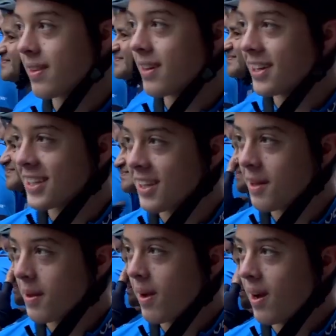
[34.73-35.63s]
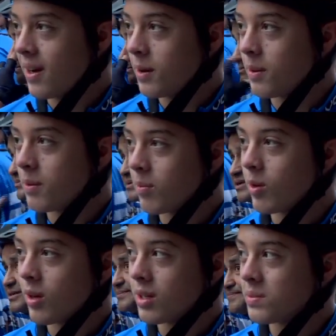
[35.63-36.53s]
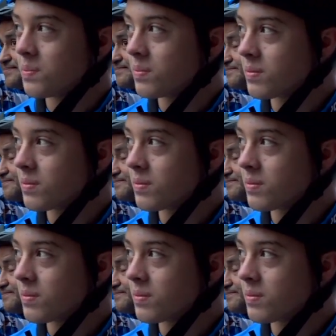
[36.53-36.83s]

they put their hands on their hearts as